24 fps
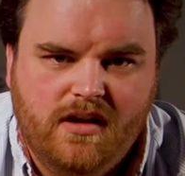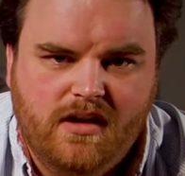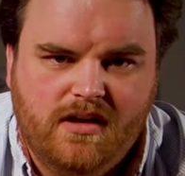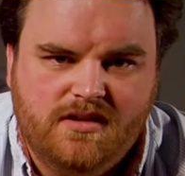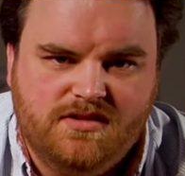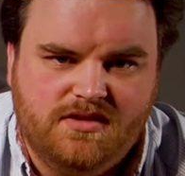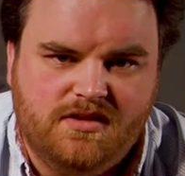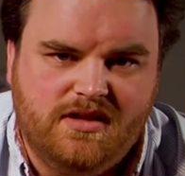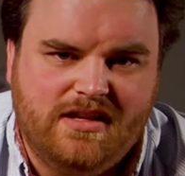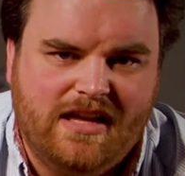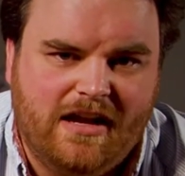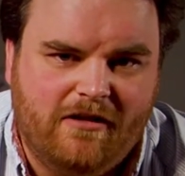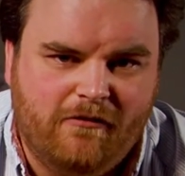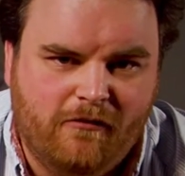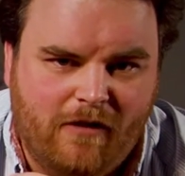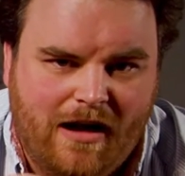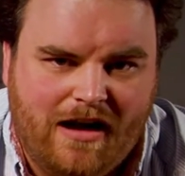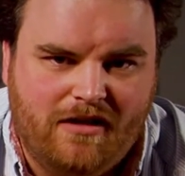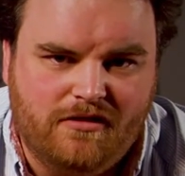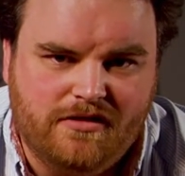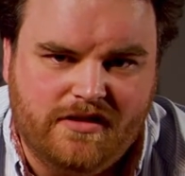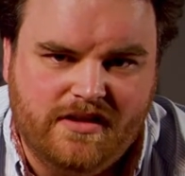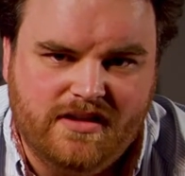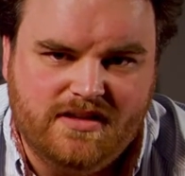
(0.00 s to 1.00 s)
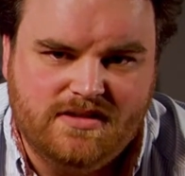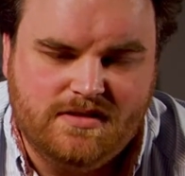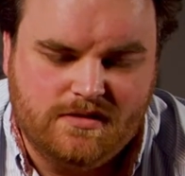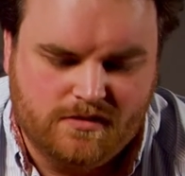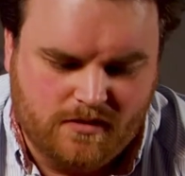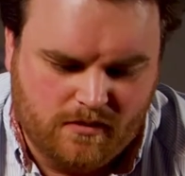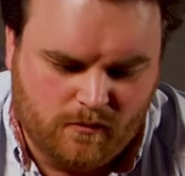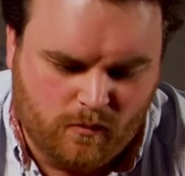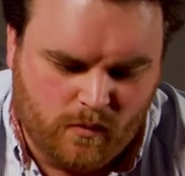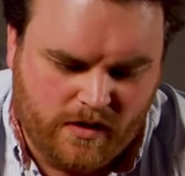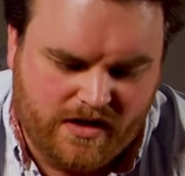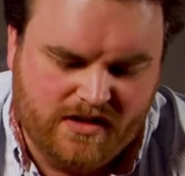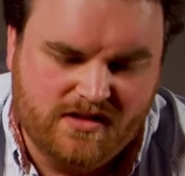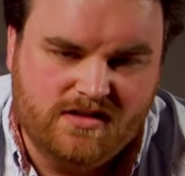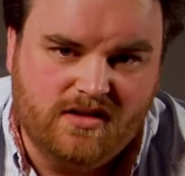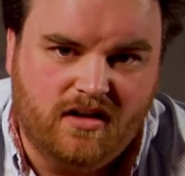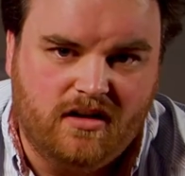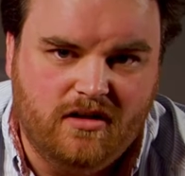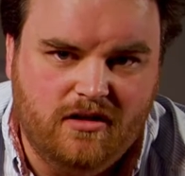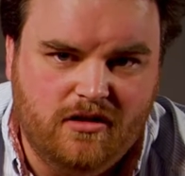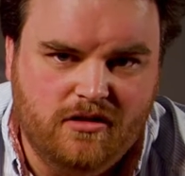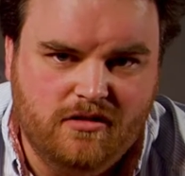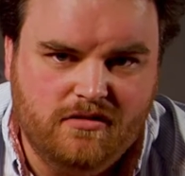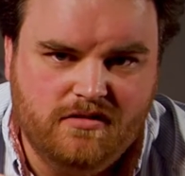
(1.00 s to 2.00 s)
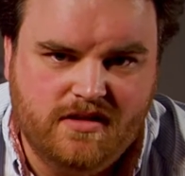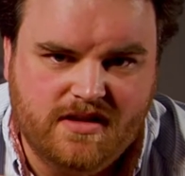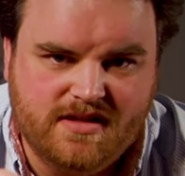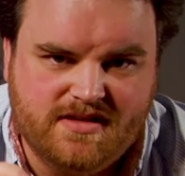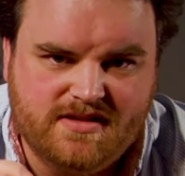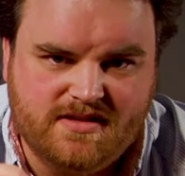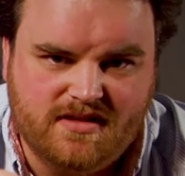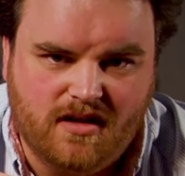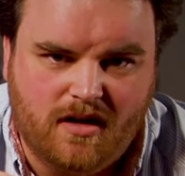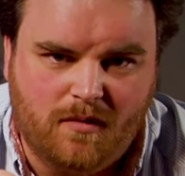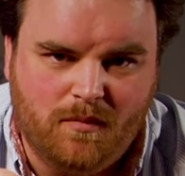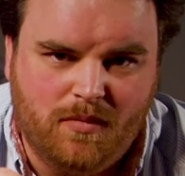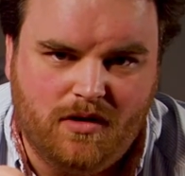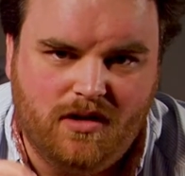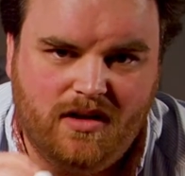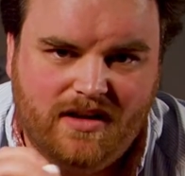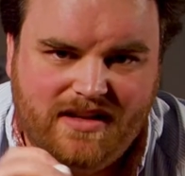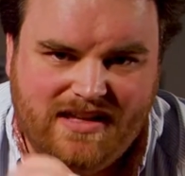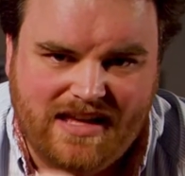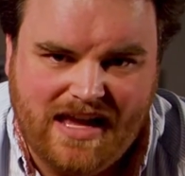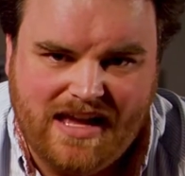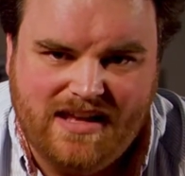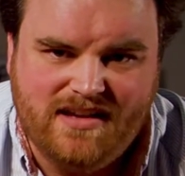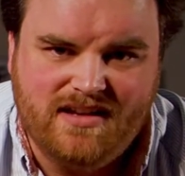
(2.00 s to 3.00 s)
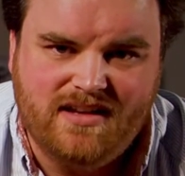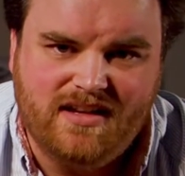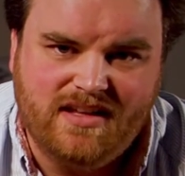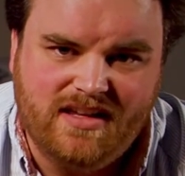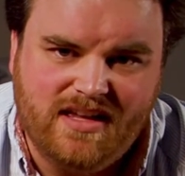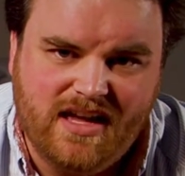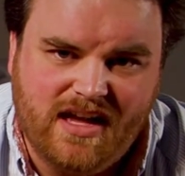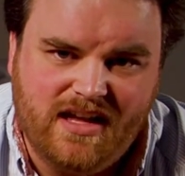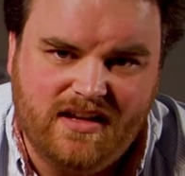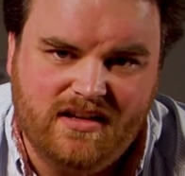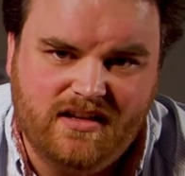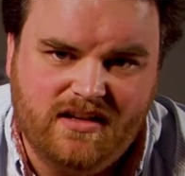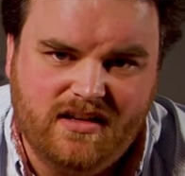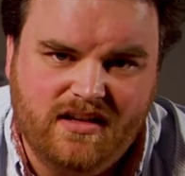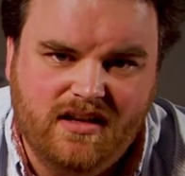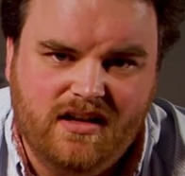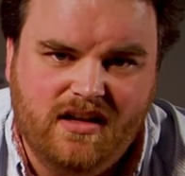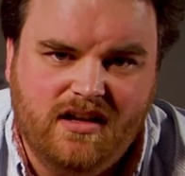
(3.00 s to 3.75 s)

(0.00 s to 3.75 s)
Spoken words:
So to get round this, we can dilute this sample again and again,